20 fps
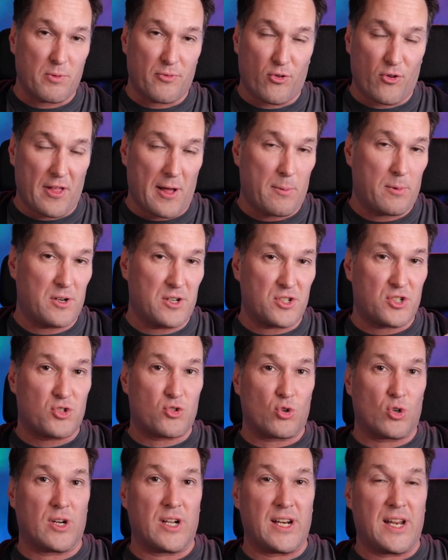before they were
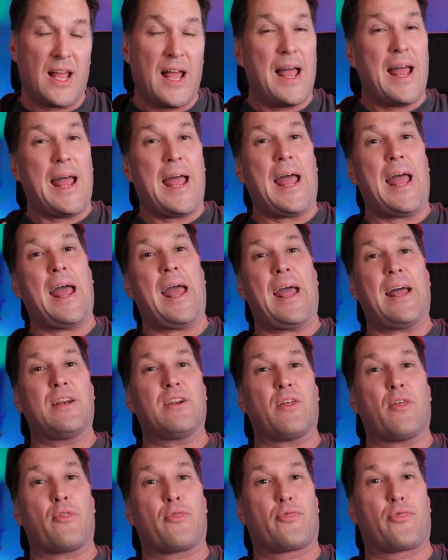destroyed,
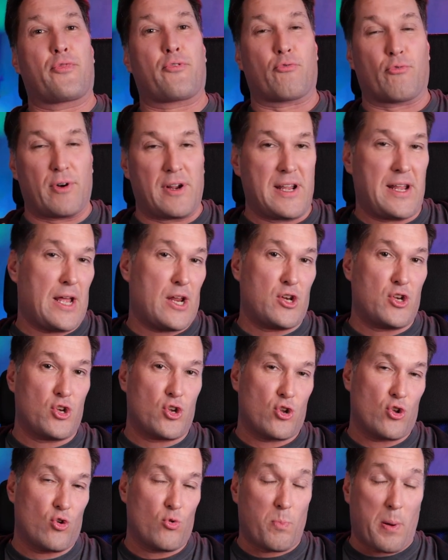and three
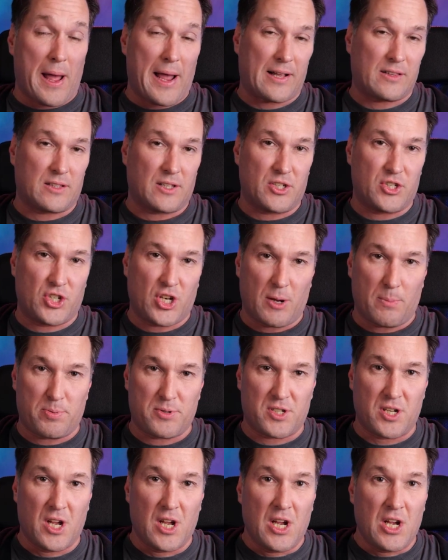new Packlid
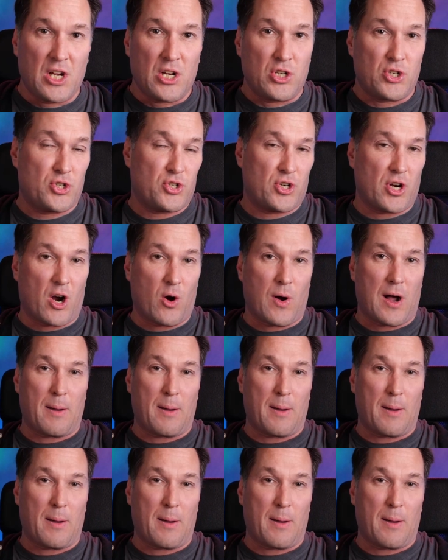ships show